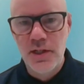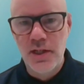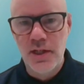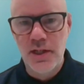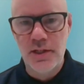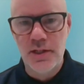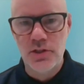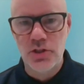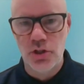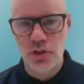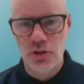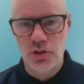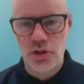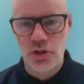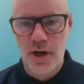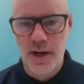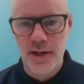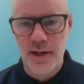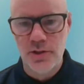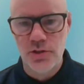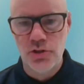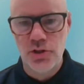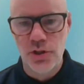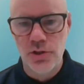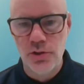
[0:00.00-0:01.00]
is you're trying
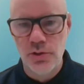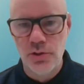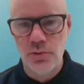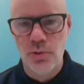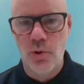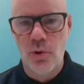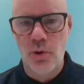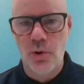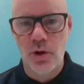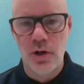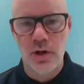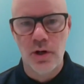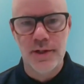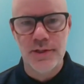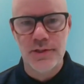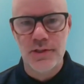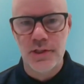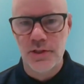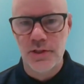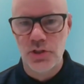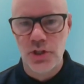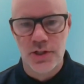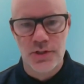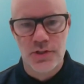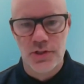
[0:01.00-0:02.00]
to do, or is
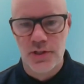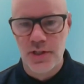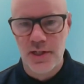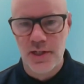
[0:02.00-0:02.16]
it just